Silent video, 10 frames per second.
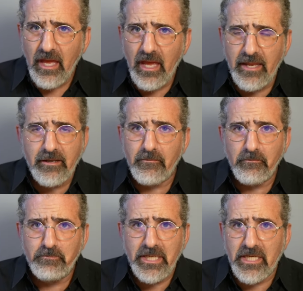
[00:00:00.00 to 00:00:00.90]
And
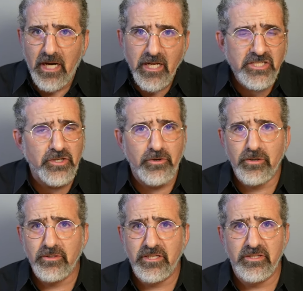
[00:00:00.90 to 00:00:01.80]
because they're
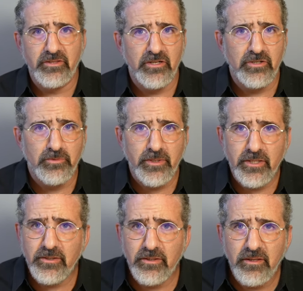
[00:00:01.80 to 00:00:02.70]
early in their
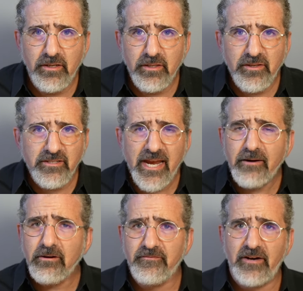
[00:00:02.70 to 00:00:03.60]
career, they're
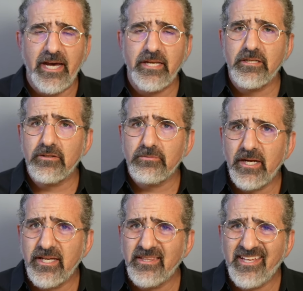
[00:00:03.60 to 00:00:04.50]
terrified,
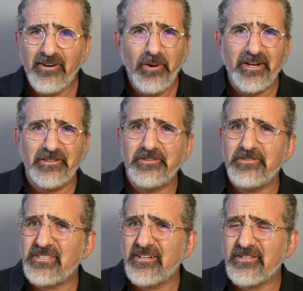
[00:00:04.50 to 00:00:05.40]
right? They don't want to
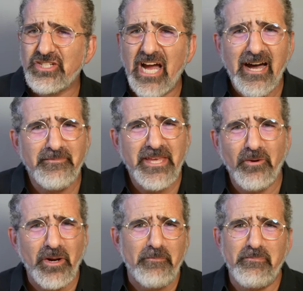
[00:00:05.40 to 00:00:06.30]
lose their job. They don't
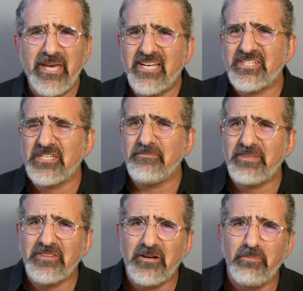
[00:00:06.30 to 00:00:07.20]
want to pitch
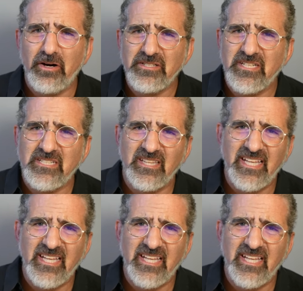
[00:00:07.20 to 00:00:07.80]
something their boss doesn't